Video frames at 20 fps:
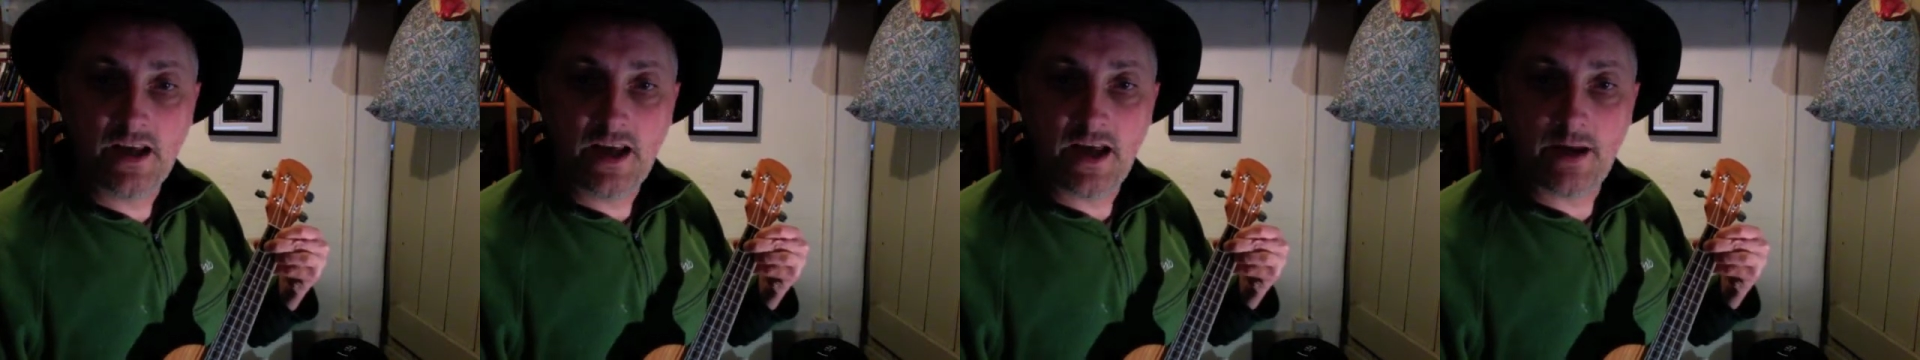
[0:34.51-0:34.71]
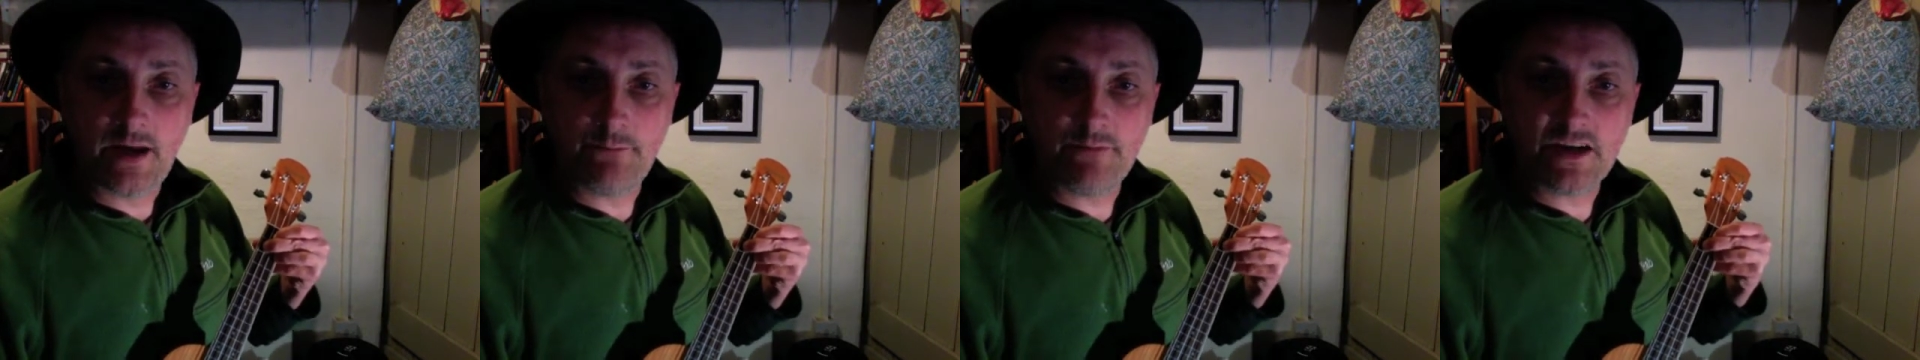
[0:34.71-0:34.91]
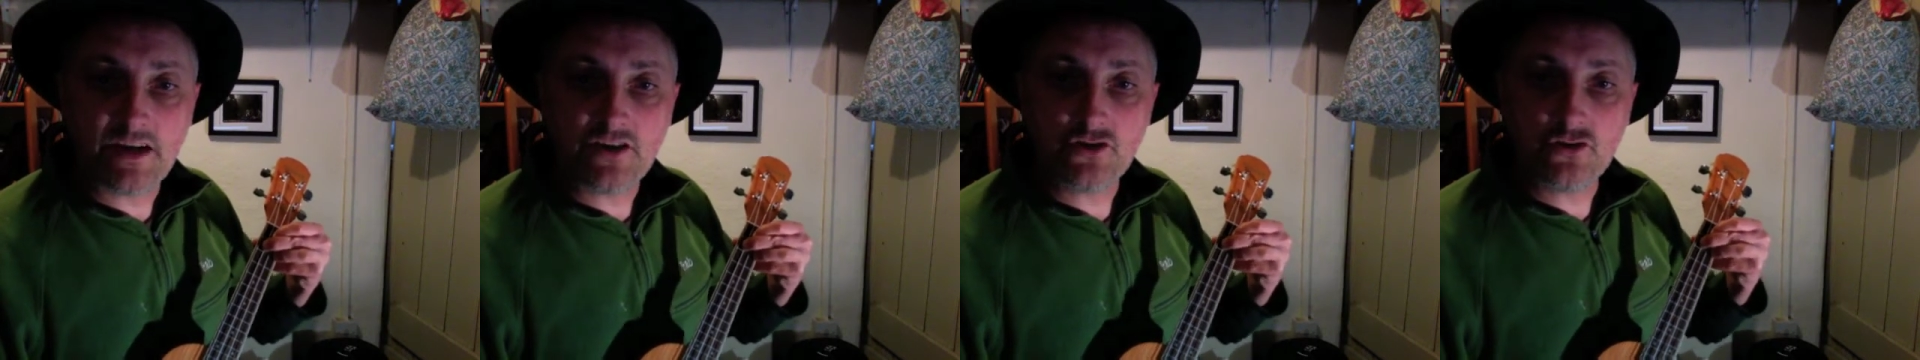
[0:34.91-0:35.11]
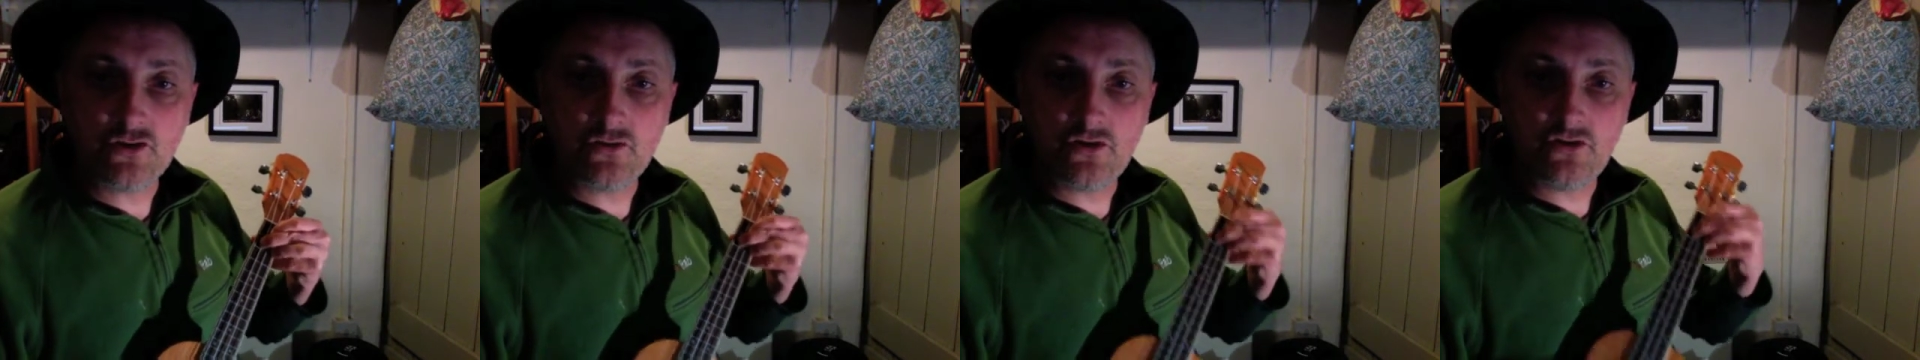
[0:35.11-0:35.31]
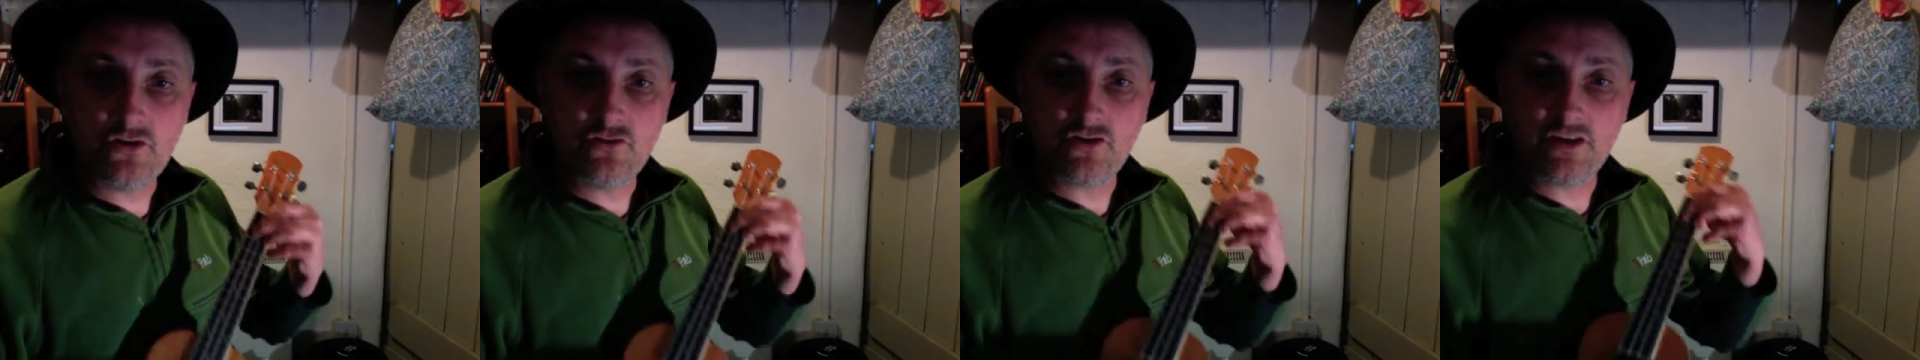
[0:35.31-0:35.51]
Make sure
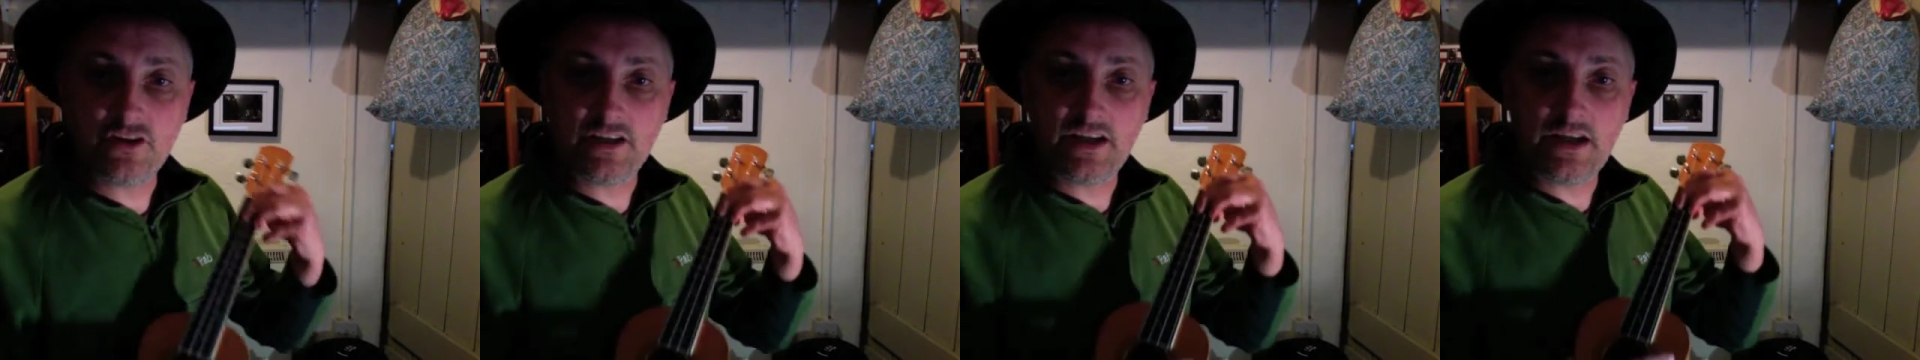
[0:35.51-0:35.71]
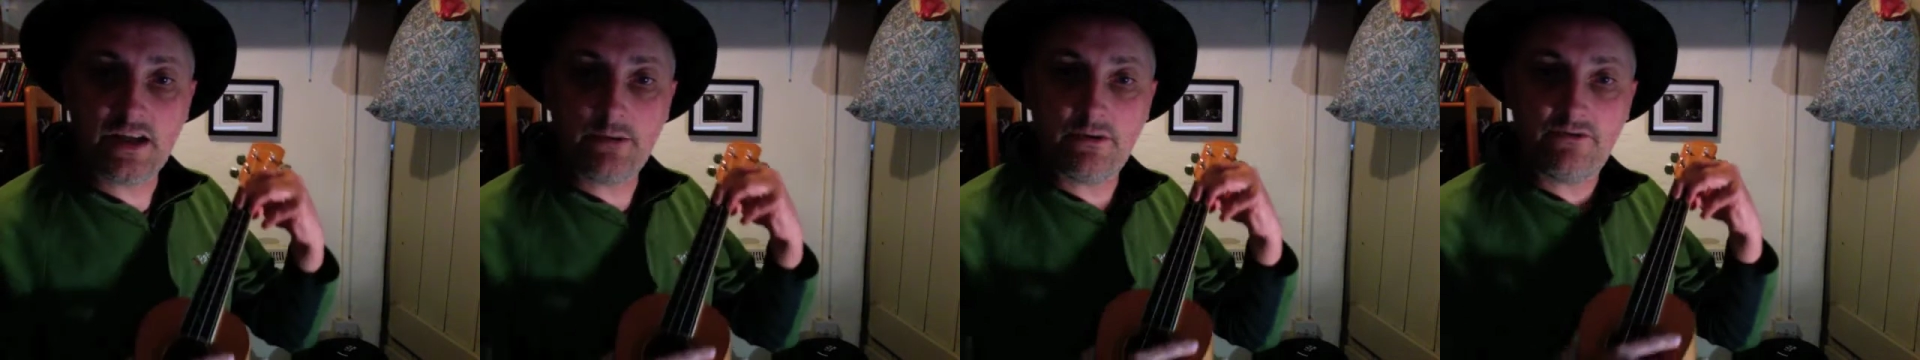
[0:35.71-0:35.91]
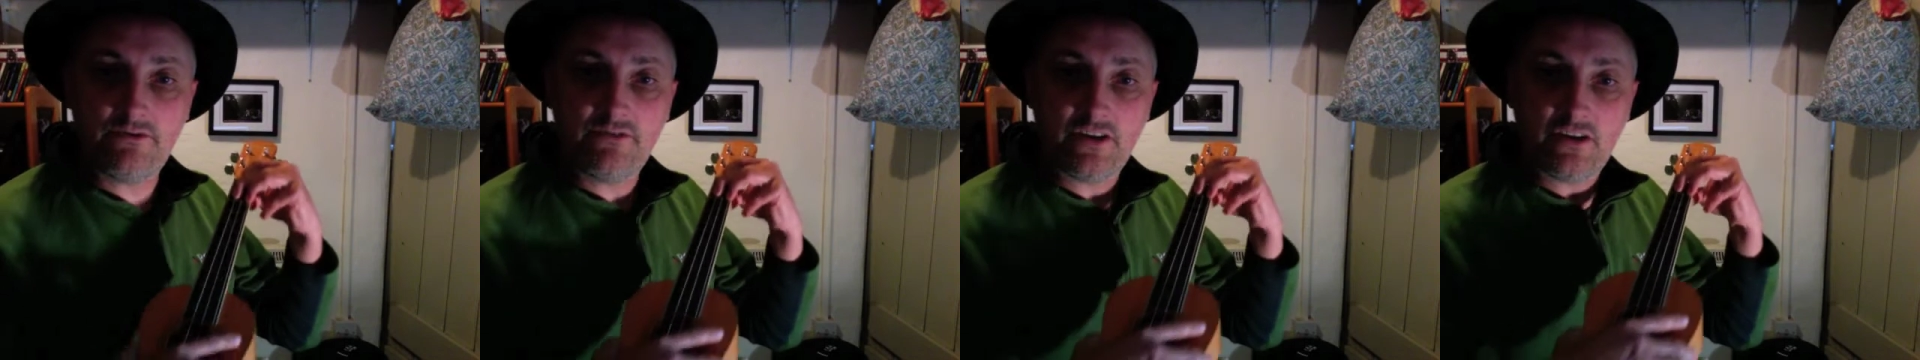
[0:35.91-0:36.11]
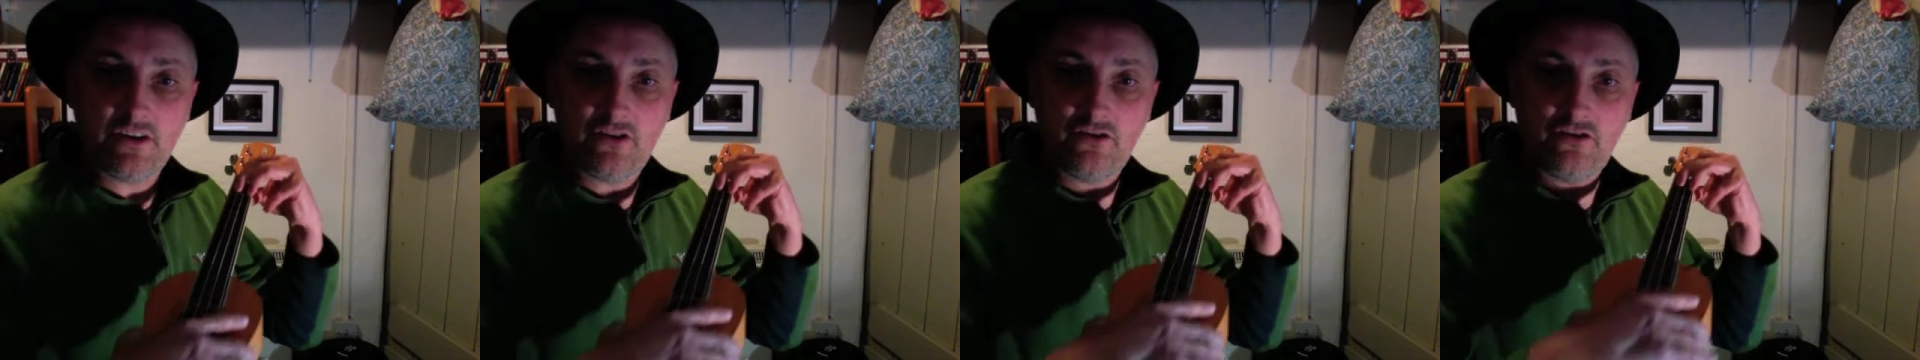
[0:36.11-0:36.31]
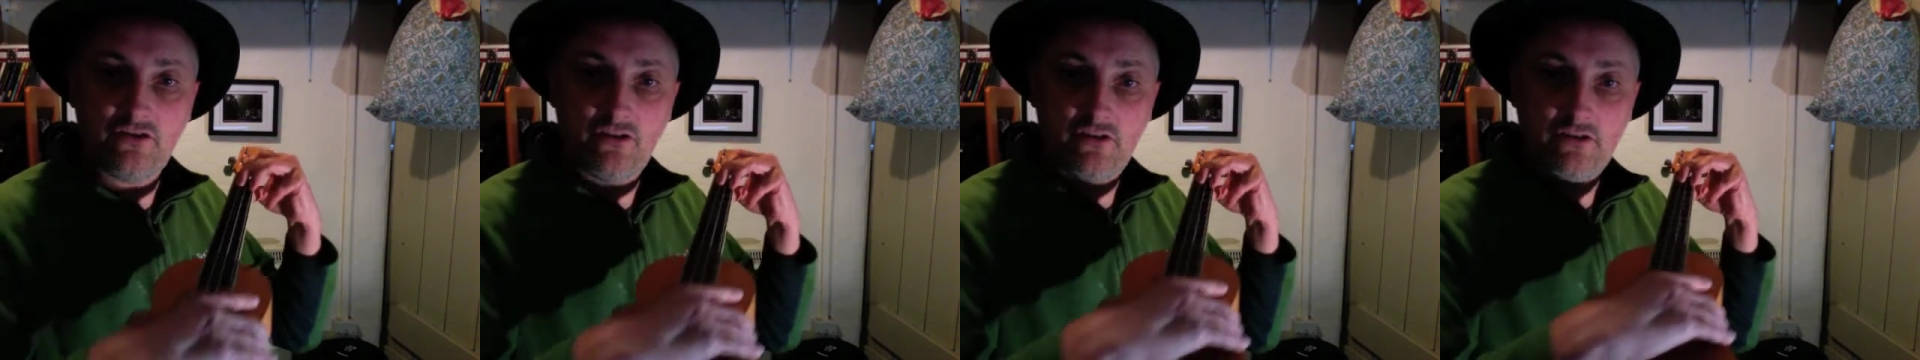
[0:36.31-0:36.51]
you try and keep your
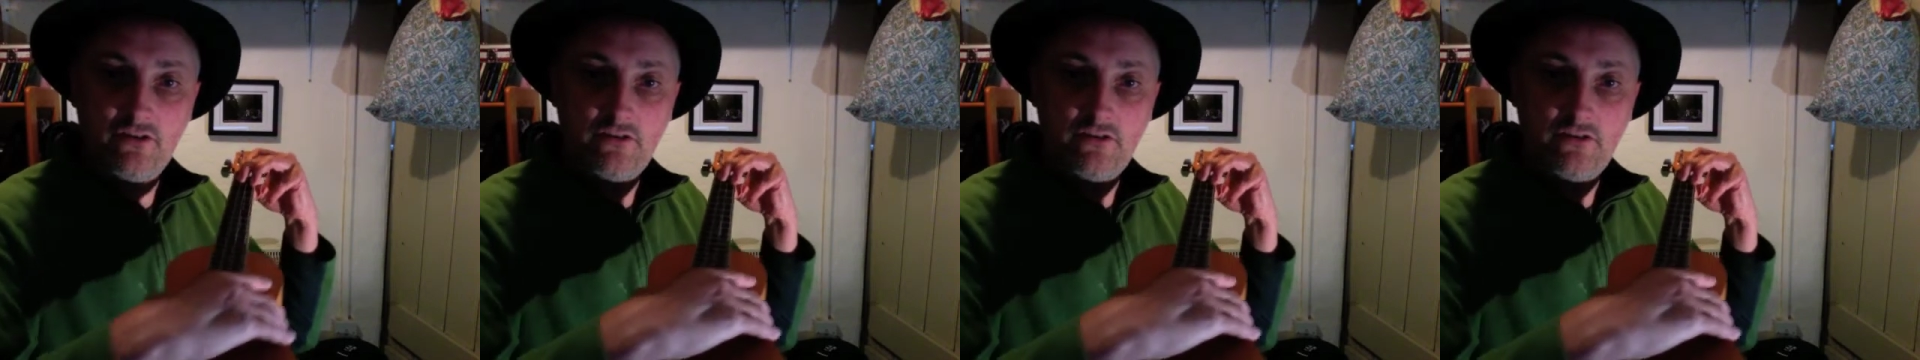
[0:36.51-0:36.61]
fingers,